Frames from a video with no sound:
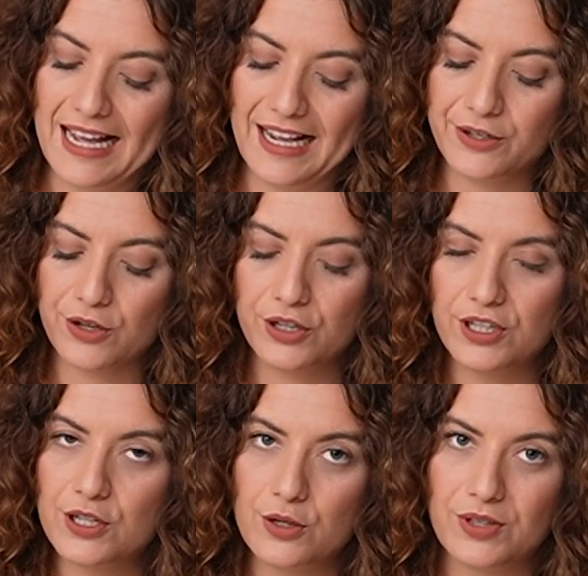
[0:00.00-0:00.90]
And you're
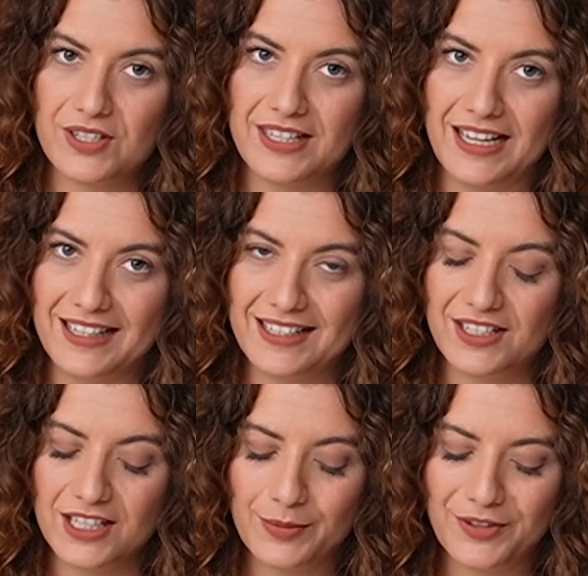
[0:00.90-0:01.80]
going to notice that it's
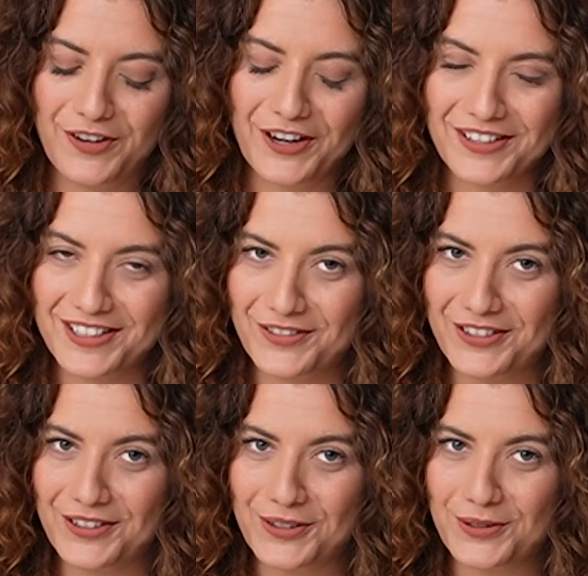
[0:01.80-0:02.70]
going to be very
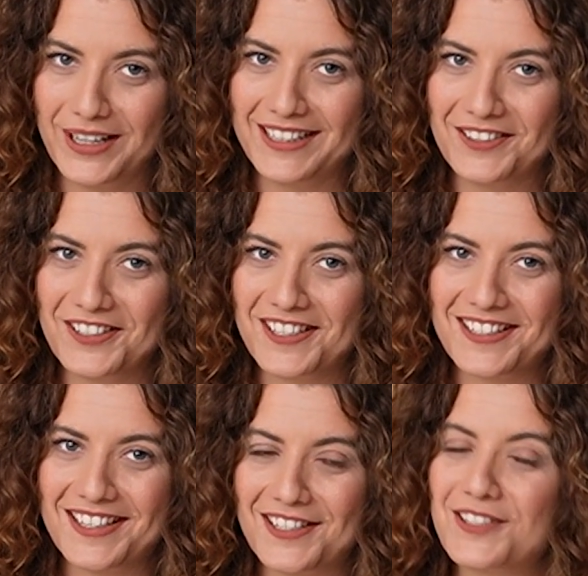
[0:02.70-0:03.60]
difficult to write down the
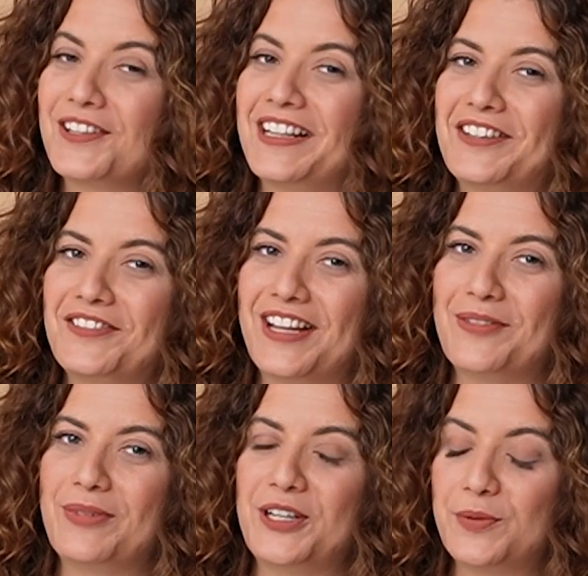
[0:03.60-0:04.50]
successes on the
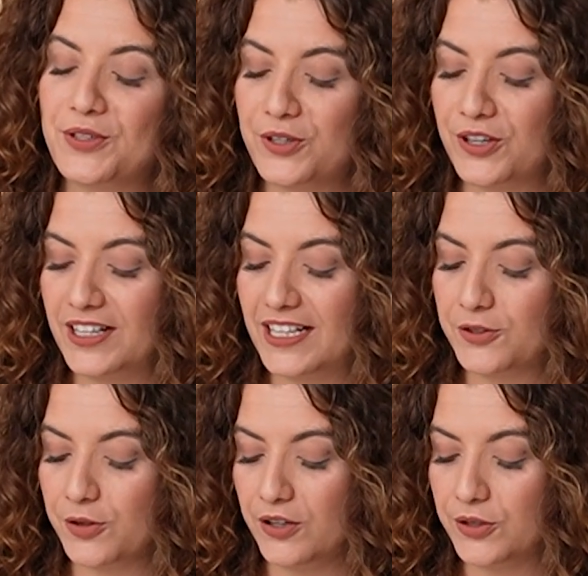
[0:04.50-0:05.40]
left-hand page because you're going to get
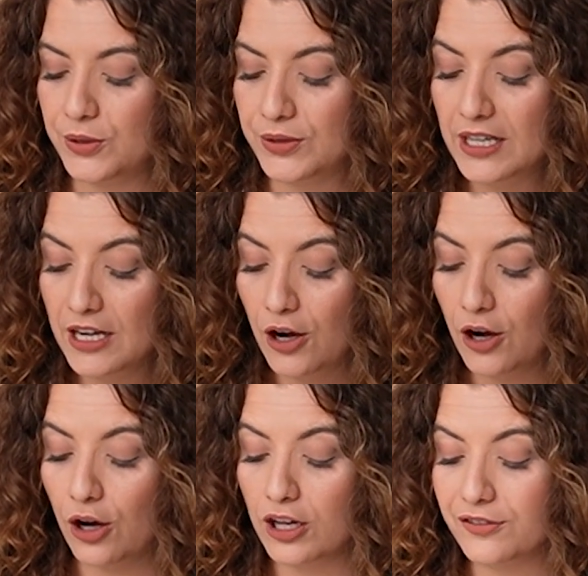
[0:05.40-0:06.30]
drawn to
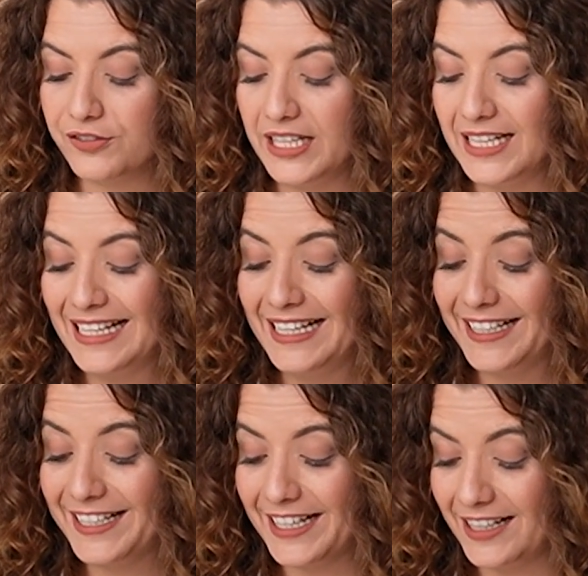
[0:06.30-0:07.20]
all of the
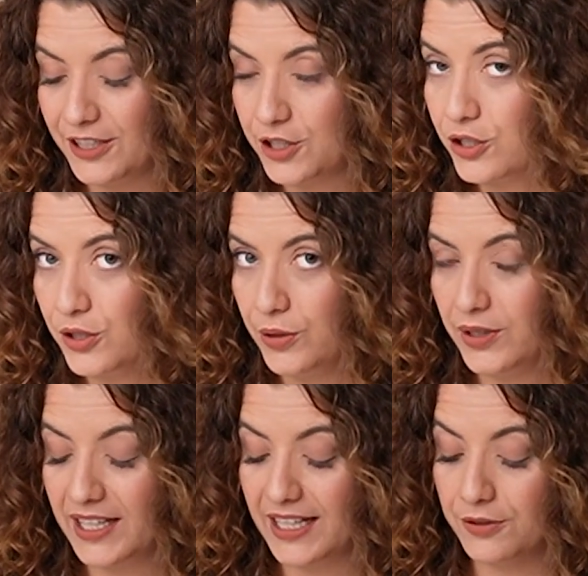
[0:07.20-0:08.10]
challenges you
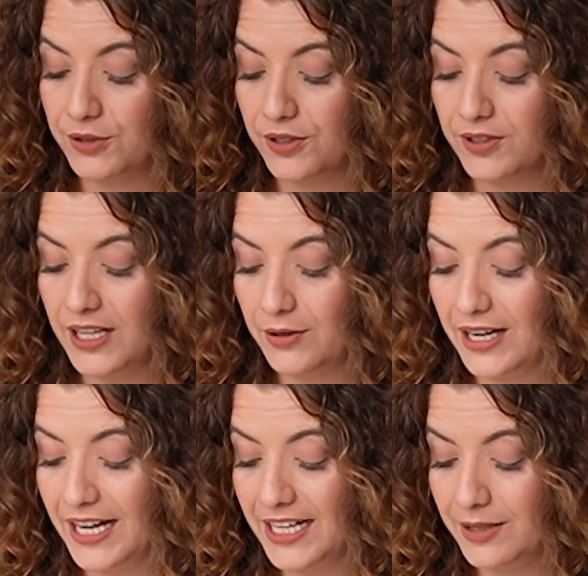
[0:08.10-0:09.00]
encountered. Now,
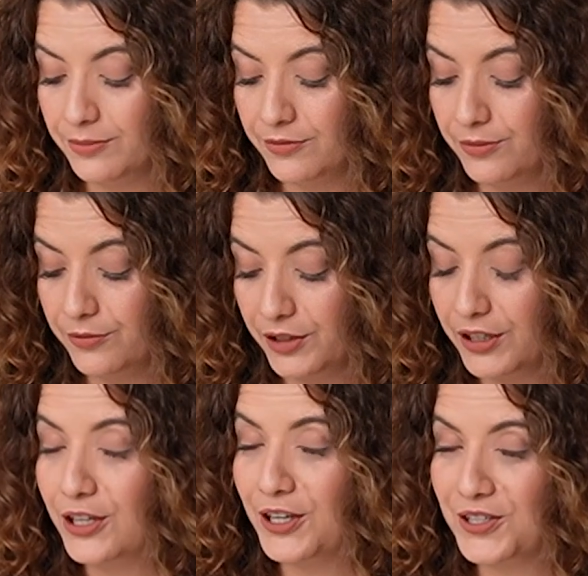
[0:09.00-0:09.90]
I am very
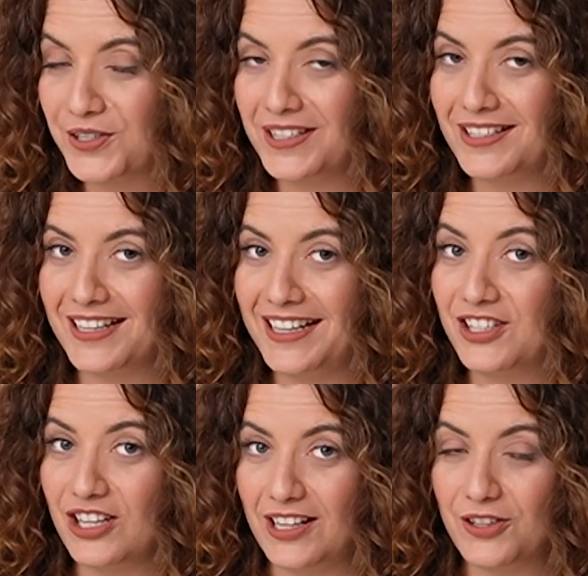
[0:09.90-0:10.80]
consciously saying
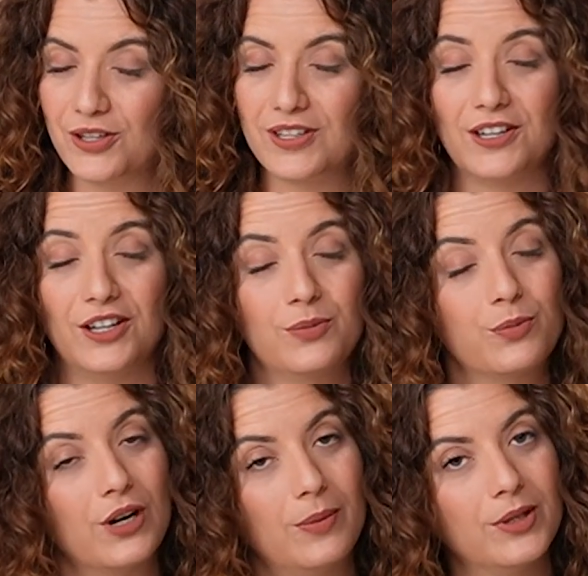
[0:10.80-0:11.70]
challenges and not
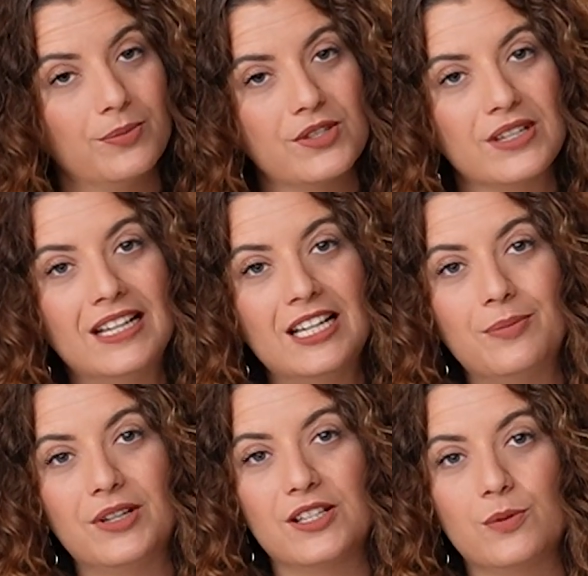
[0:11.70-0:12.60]
problems
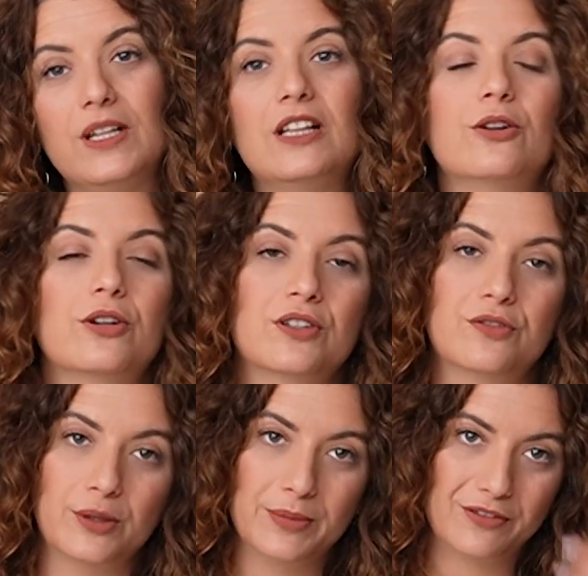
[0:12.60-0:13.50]
because we learn
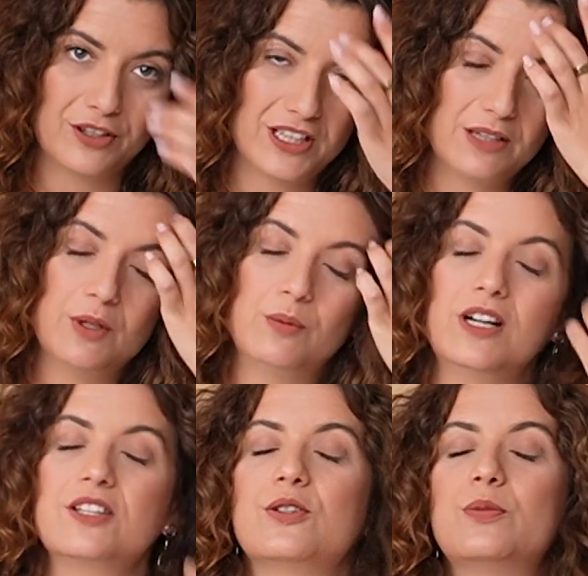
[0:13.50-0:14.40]
from everything. We
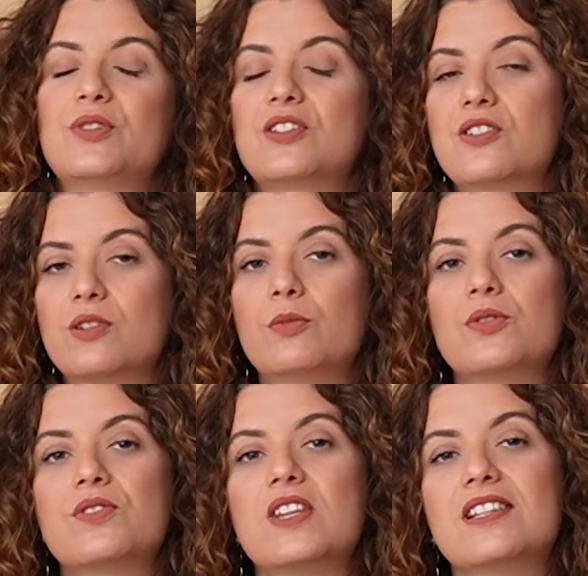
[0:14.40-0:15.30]
want to position
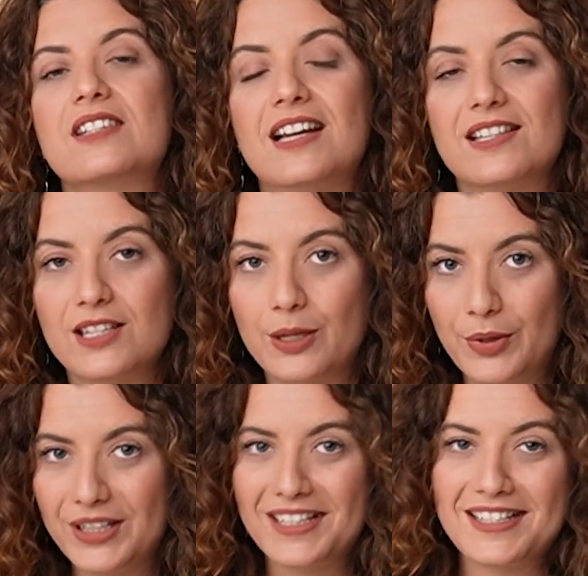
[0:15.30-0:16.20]
most things as
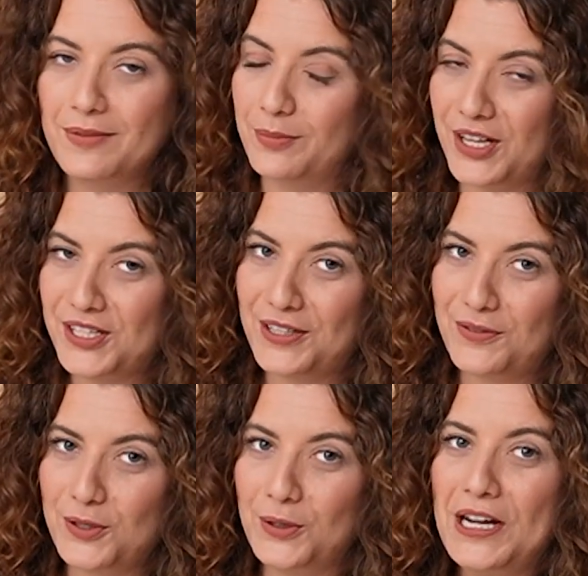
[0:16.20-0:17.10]
abundant and positive.
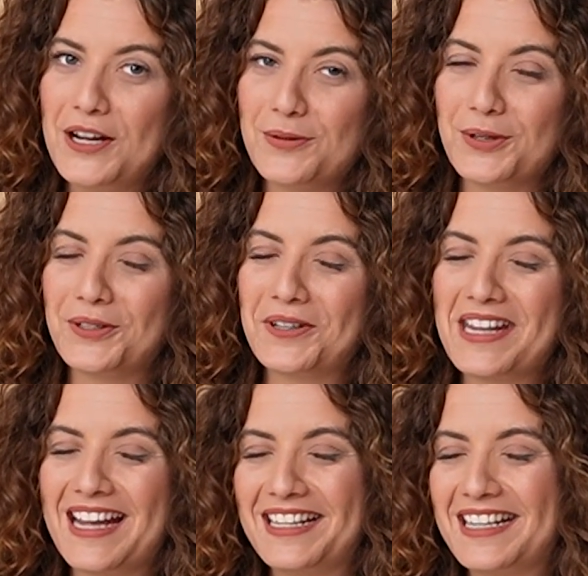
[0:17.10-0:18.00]
So we're
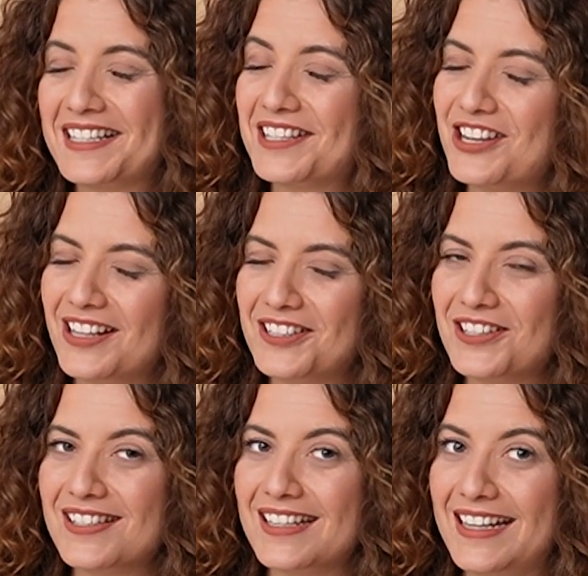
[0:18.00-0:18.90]
looking at it as
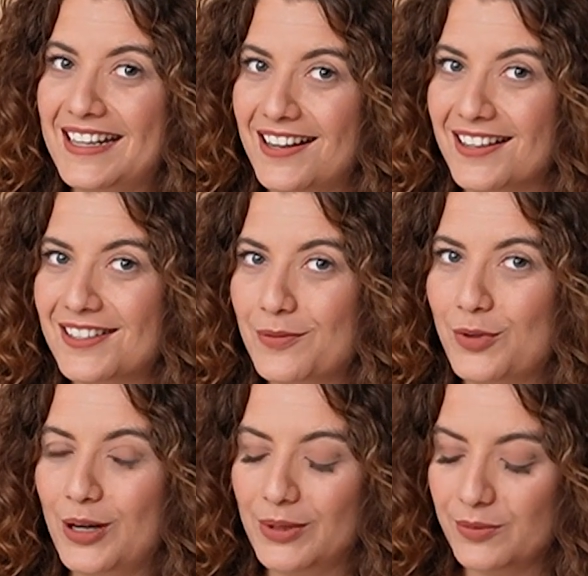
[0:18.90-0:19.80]
challenges and not
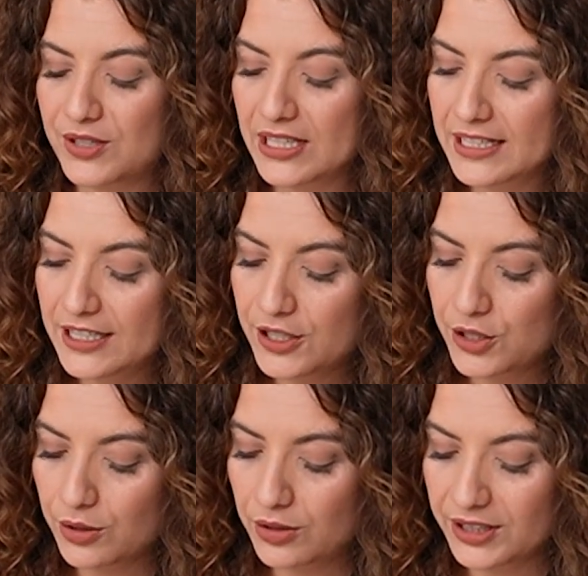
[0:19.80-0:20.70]
problems.
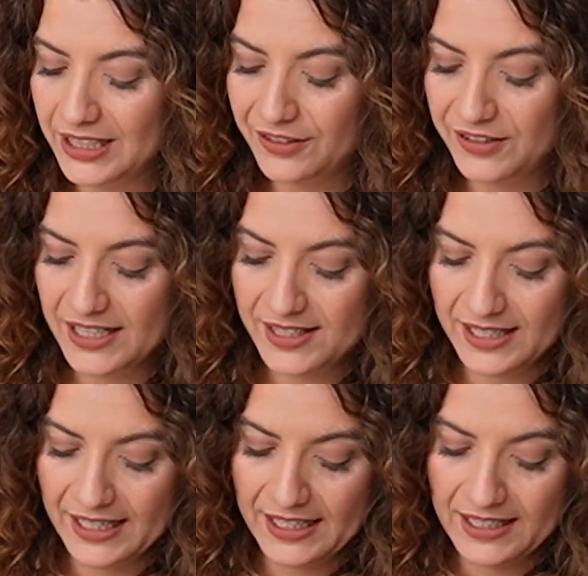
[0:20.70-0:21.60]
So on the left-hand
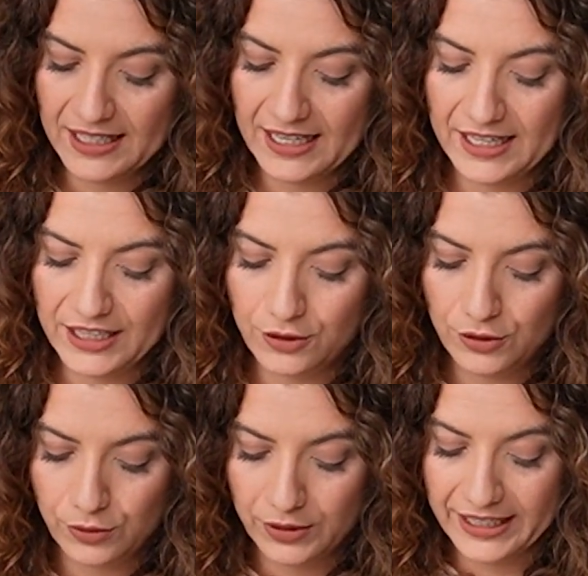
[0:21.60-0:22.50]
side, I
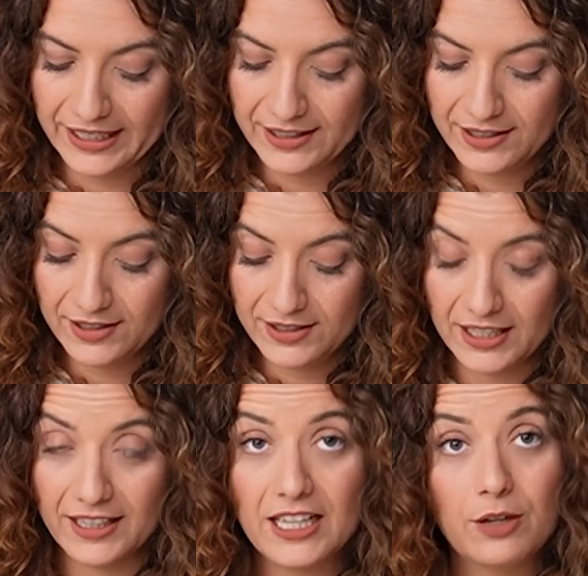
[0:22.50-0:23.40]
could write
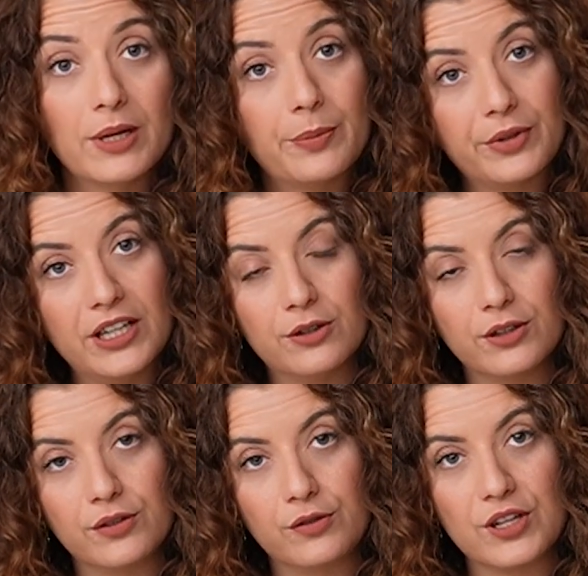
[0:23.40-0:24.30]
selling out my
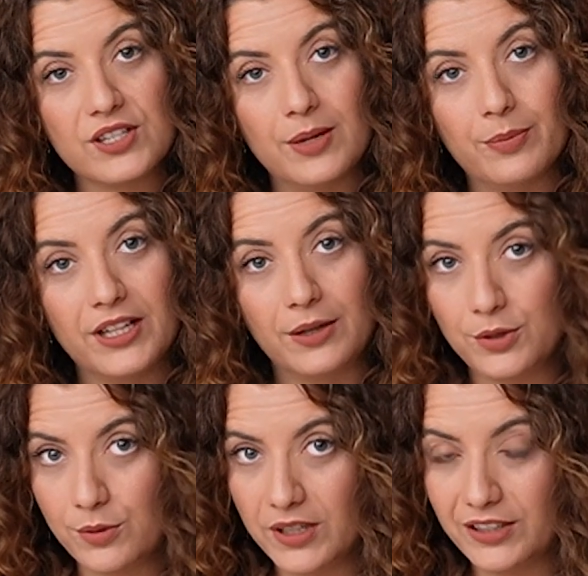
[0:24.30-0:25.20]
pre-order, for example. That
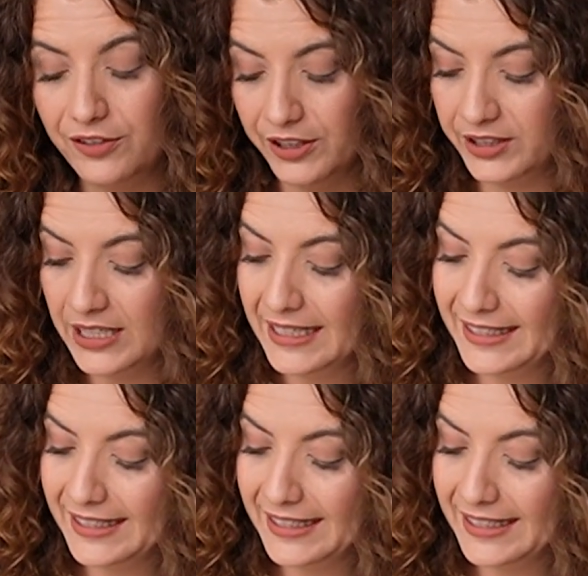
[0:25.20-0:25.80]
was really fun.